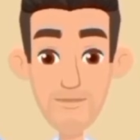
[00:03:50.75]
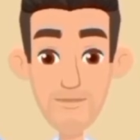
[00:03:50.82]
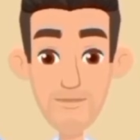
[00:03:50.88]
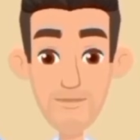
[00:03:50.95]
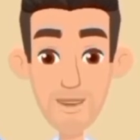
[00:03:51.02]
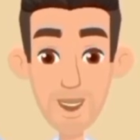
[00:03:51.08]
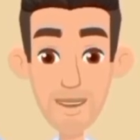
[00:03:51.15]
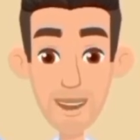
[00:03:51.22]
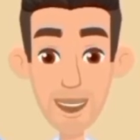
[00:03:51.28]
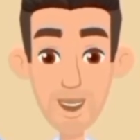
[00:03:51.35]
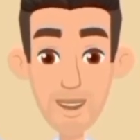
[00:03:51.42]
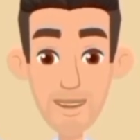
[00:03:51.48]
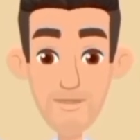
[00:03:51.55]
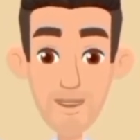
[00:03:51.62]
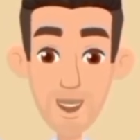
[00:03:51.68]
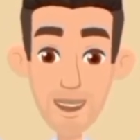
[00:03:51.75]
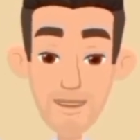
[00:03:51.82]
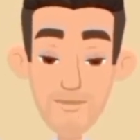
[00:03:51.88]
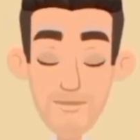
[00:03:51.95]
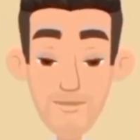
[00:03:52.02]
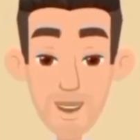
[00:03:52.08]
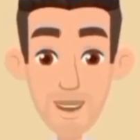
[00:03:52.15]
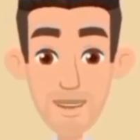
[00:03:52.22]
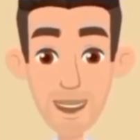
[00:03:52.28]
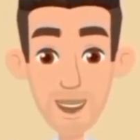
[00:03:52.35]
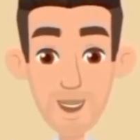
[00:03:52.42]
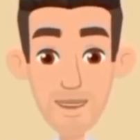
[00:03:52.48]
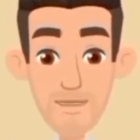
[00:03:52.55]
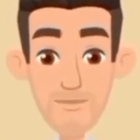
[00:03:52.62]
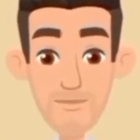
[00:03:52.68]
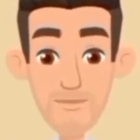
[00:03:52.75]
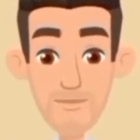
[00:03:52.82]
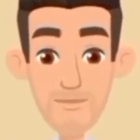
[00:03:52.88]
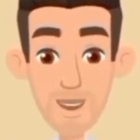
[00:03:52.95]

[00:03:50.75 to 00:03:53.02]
Then, after that.